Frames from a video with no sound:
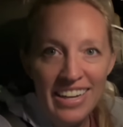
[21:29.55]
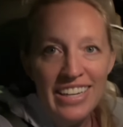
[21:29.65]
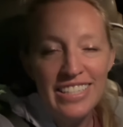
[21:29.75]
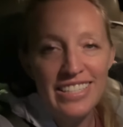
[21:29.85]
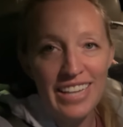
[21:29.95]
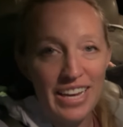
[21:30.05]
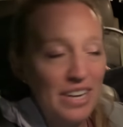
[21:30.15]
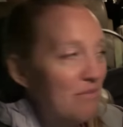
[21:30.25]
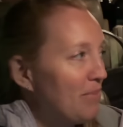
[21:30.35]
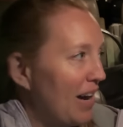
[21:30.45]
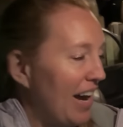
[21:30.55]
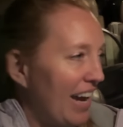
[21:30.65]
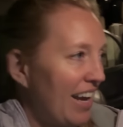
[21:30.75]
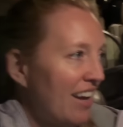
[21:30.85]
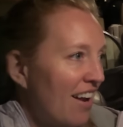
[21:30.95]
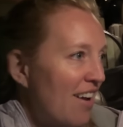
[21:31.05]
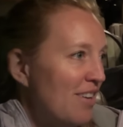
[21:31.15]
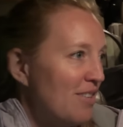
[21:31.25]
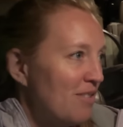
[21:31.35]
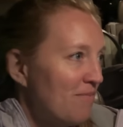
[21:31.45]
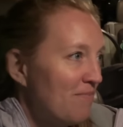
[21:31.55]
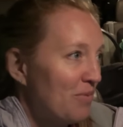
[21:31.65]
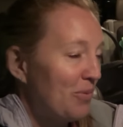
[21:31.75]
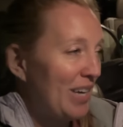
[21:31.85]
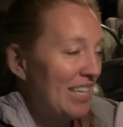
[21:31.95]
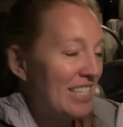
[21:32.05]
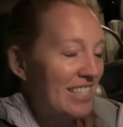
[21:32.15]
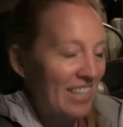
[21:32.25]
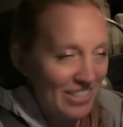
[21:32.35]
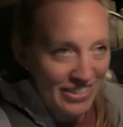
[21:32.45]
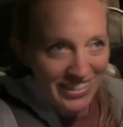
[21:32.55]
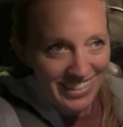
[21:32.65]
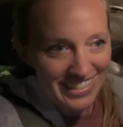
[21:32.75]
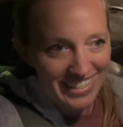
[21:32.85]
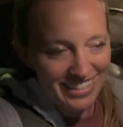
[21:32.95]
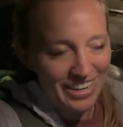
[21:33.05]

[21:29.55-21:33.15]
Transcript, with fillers: say goodbye. We had such a good dinner.